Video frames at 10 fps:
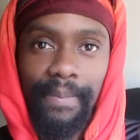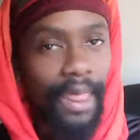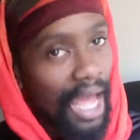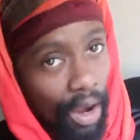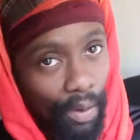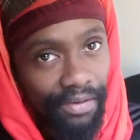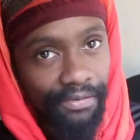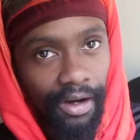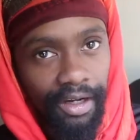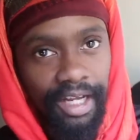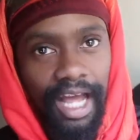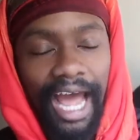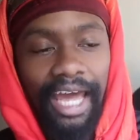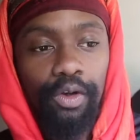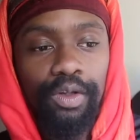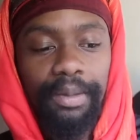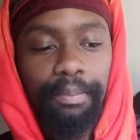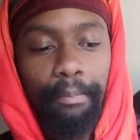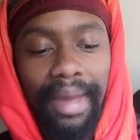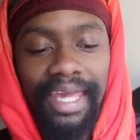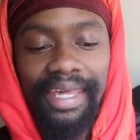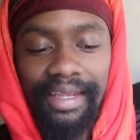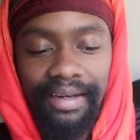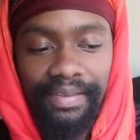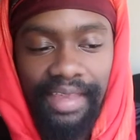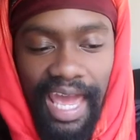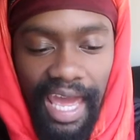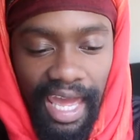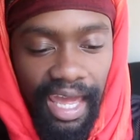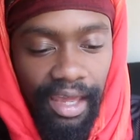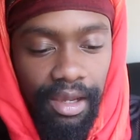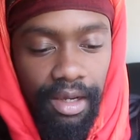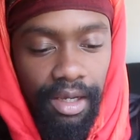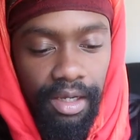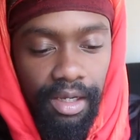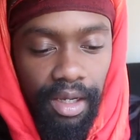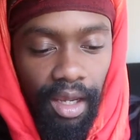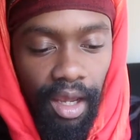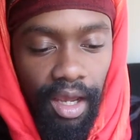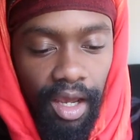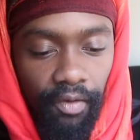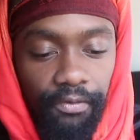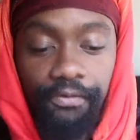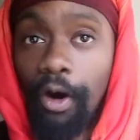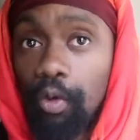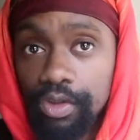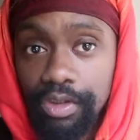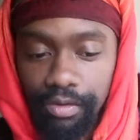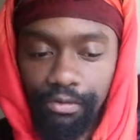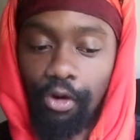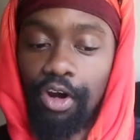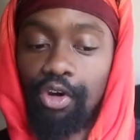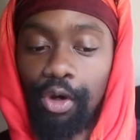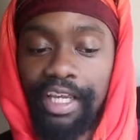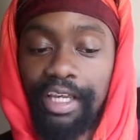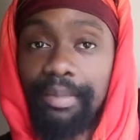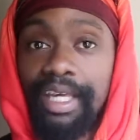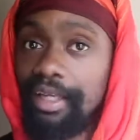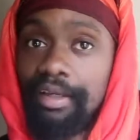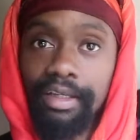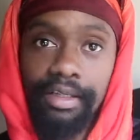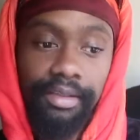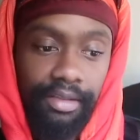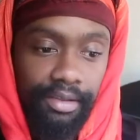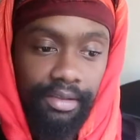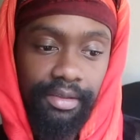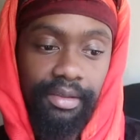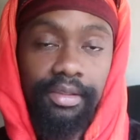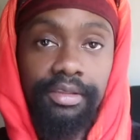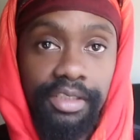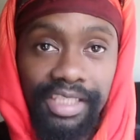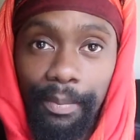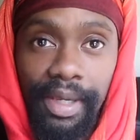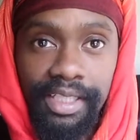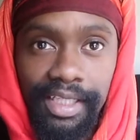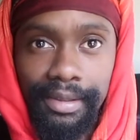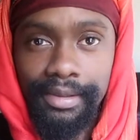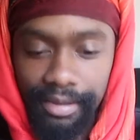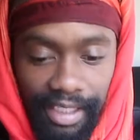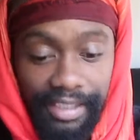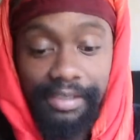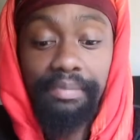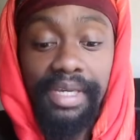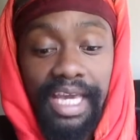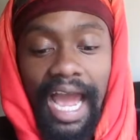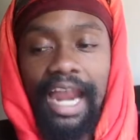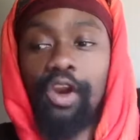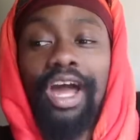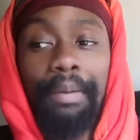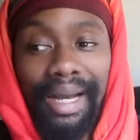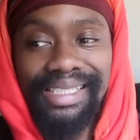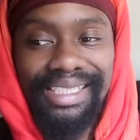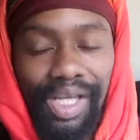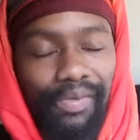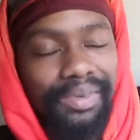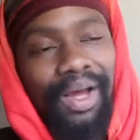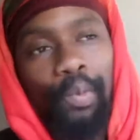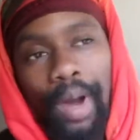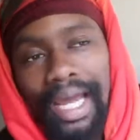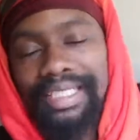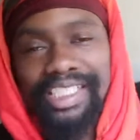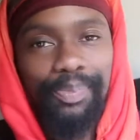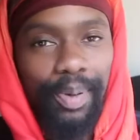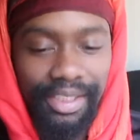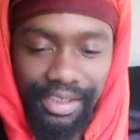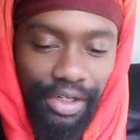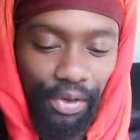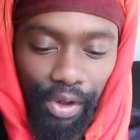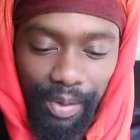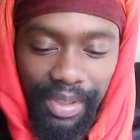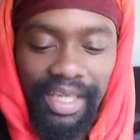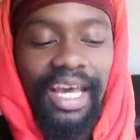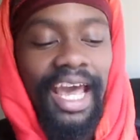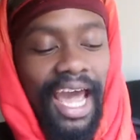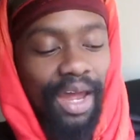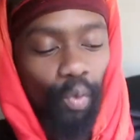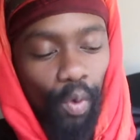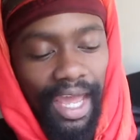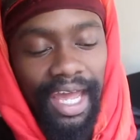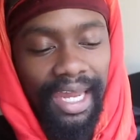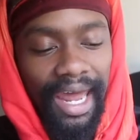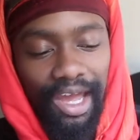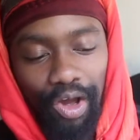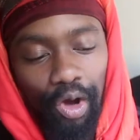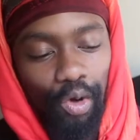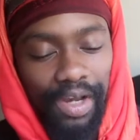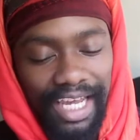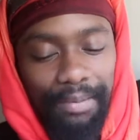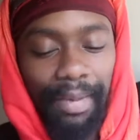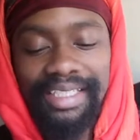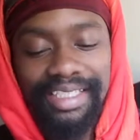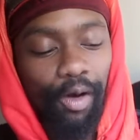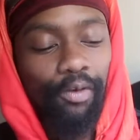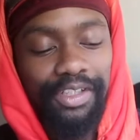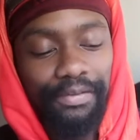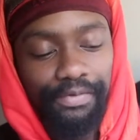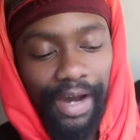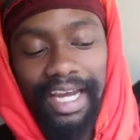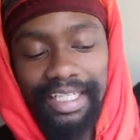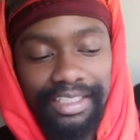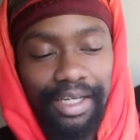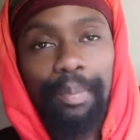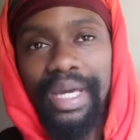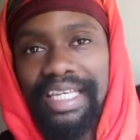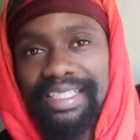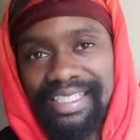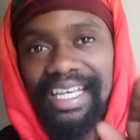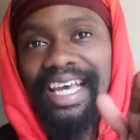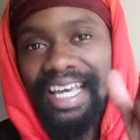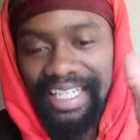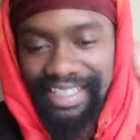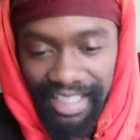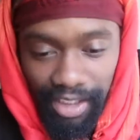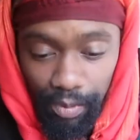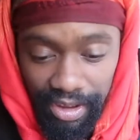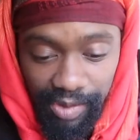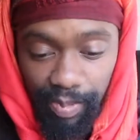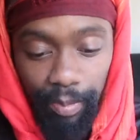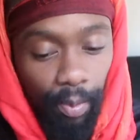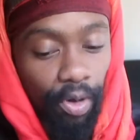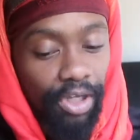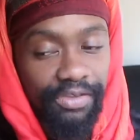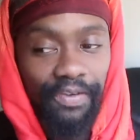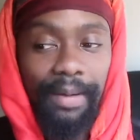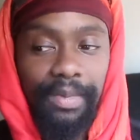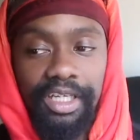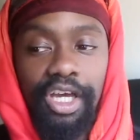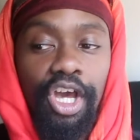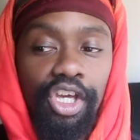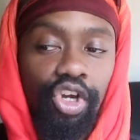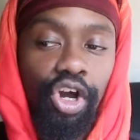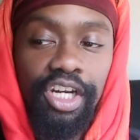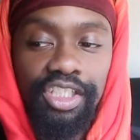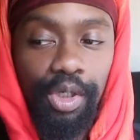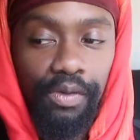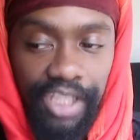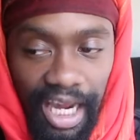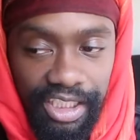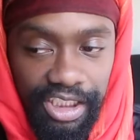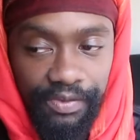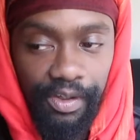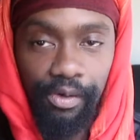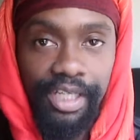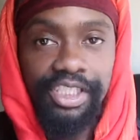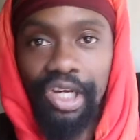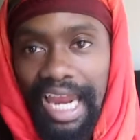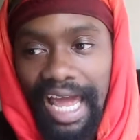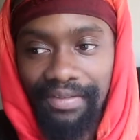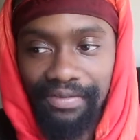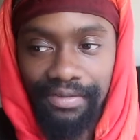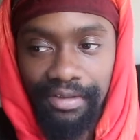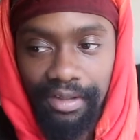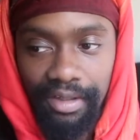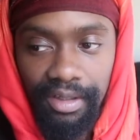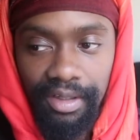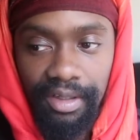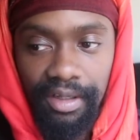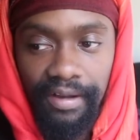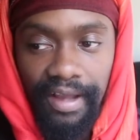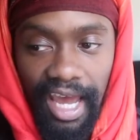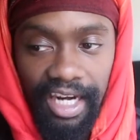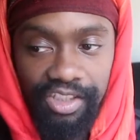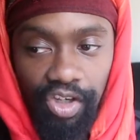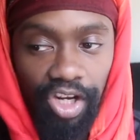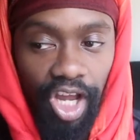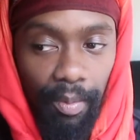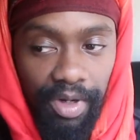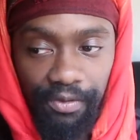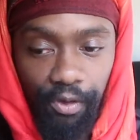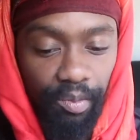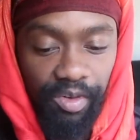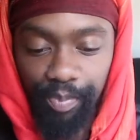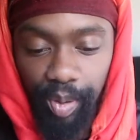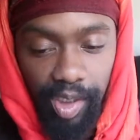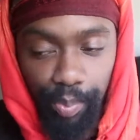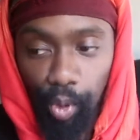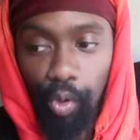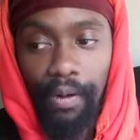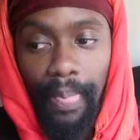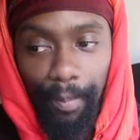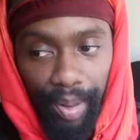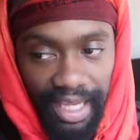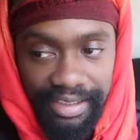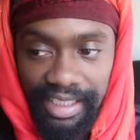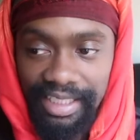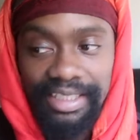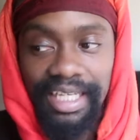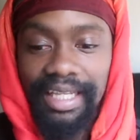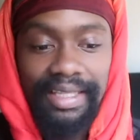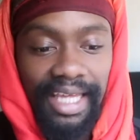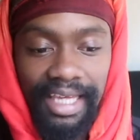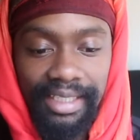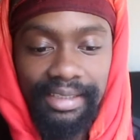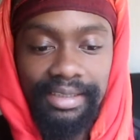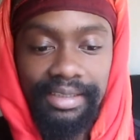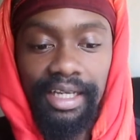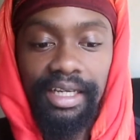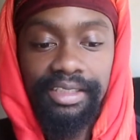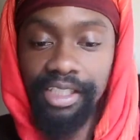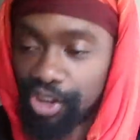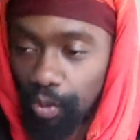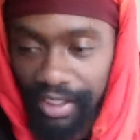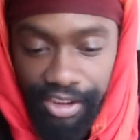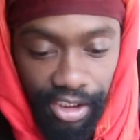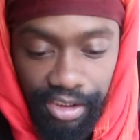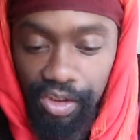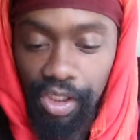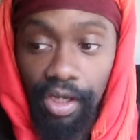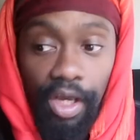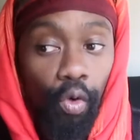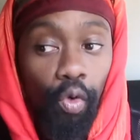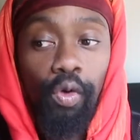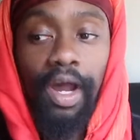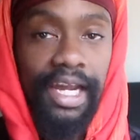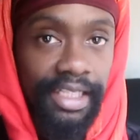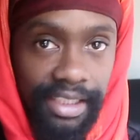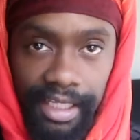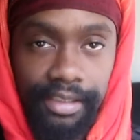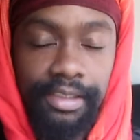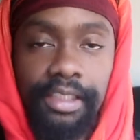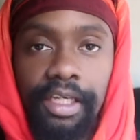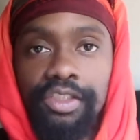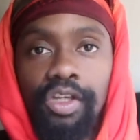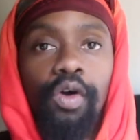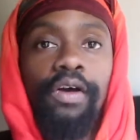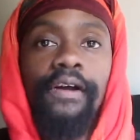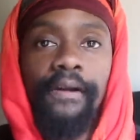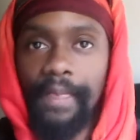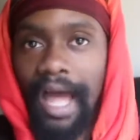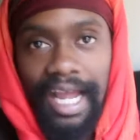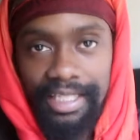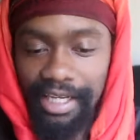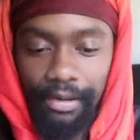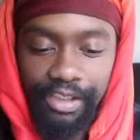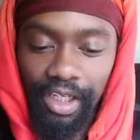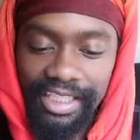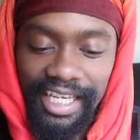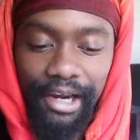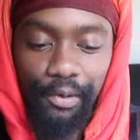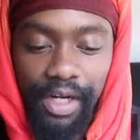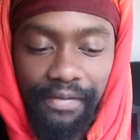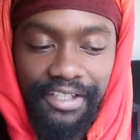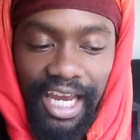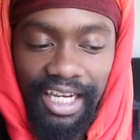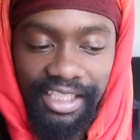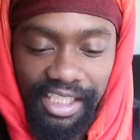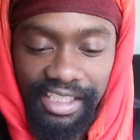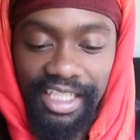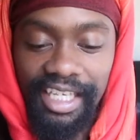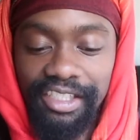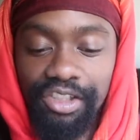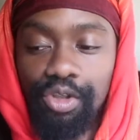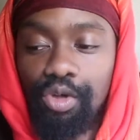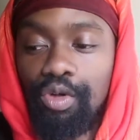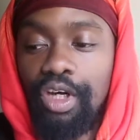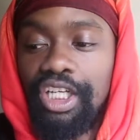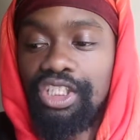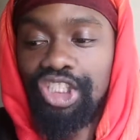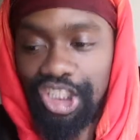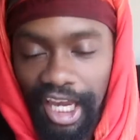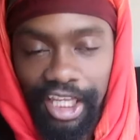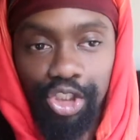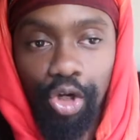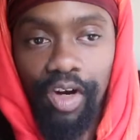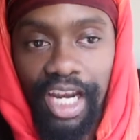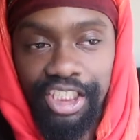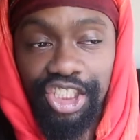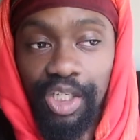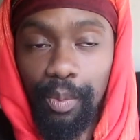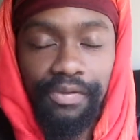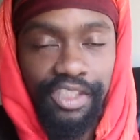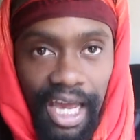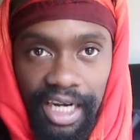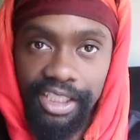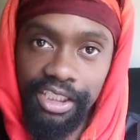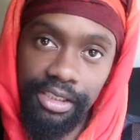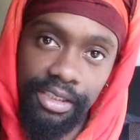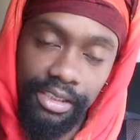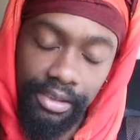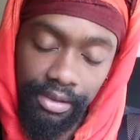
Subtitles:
However, I don't make it their fault for annoying me. Does that make sense? It's me. I look at myself. I'm like, why does this person annoy me? And where can I go in myself to find peace in dealing with these people? Because family, you're going to deal with challenges for the rest of your life. And it's going to come in the form of people, places, things, situations, all kind of things. So the idea is not to get rid of challenges. It's to change your relationship with challenges.